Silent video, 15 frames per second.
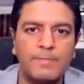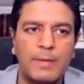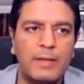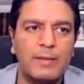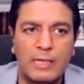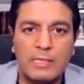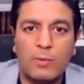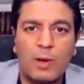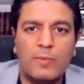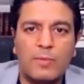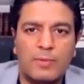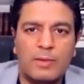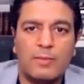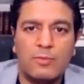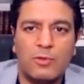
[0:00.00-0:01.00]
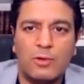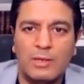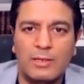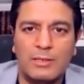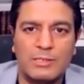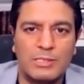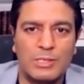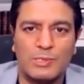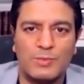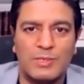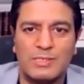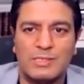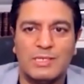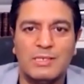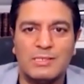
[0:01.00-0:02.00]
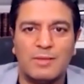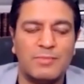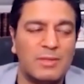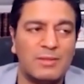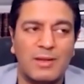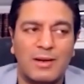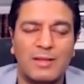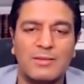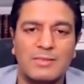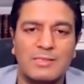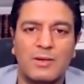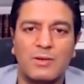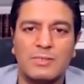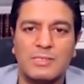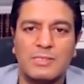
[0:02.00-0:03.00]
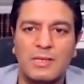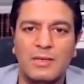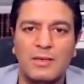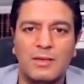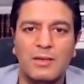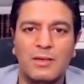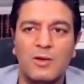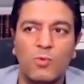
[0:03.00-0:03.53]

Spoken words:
And that's why we become thought leaders, because we see something that others are not seeing.